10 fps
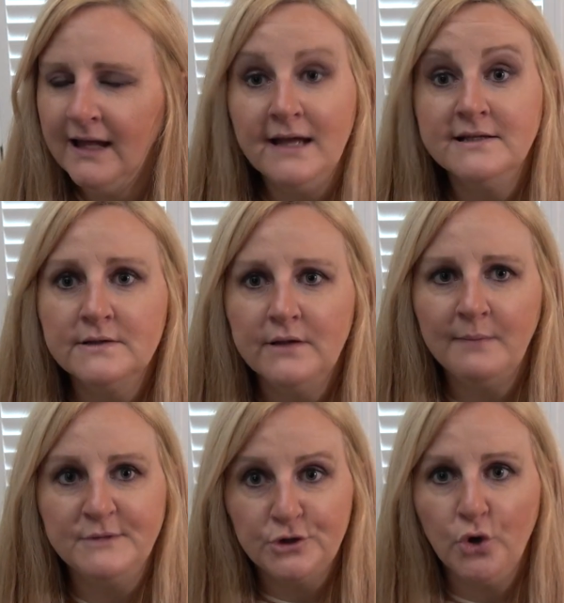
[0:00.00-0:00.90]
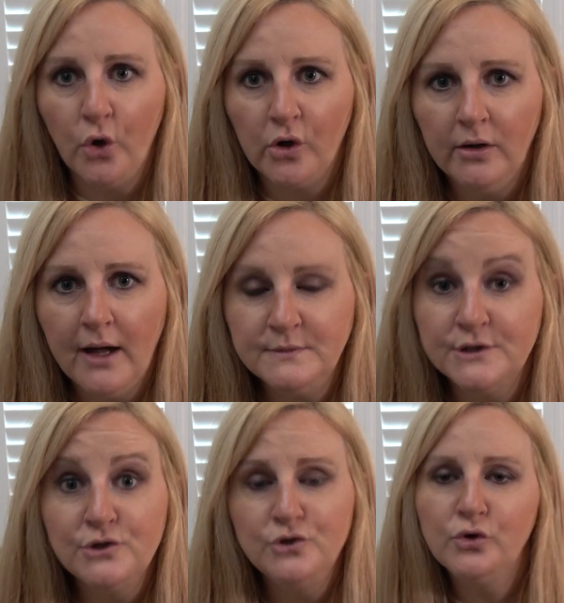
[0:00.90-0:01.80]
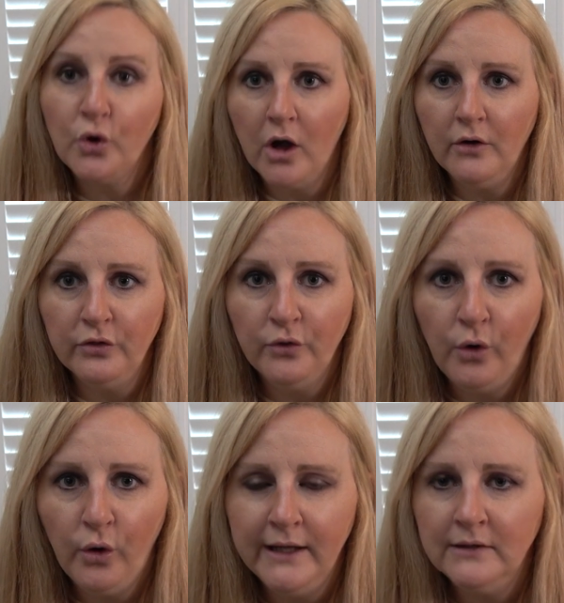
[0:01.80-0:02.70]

I'm stuck on a thought.